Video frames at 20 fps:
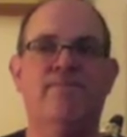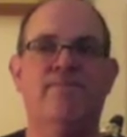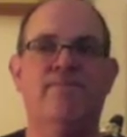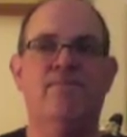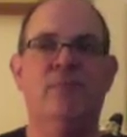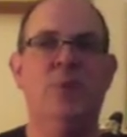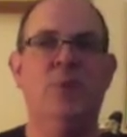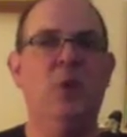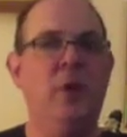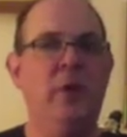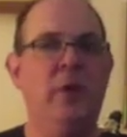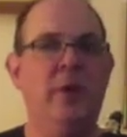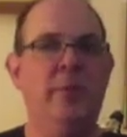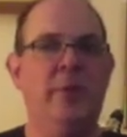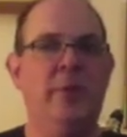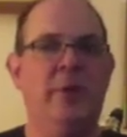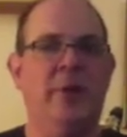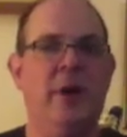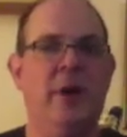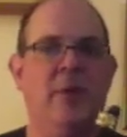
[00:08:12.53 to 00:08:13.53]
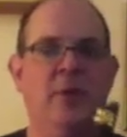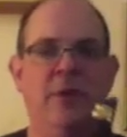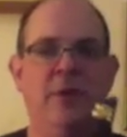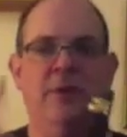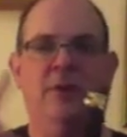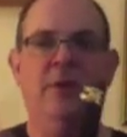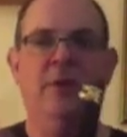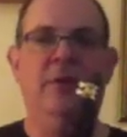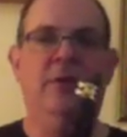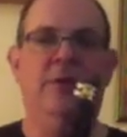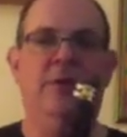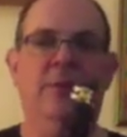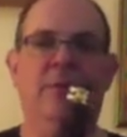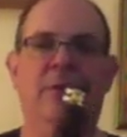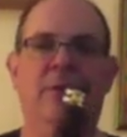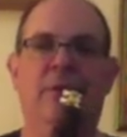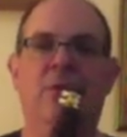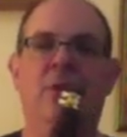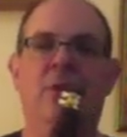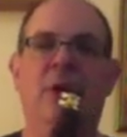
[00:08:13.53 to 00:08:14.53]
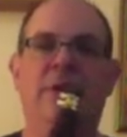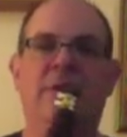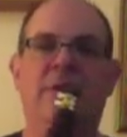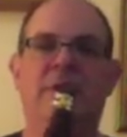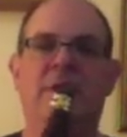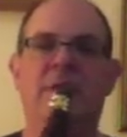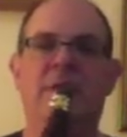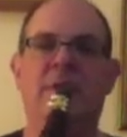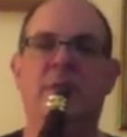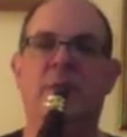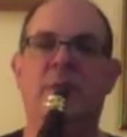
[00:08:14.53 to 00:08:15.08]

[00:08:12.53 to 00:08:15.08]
look at a mirror. I want to show you something. Watch this.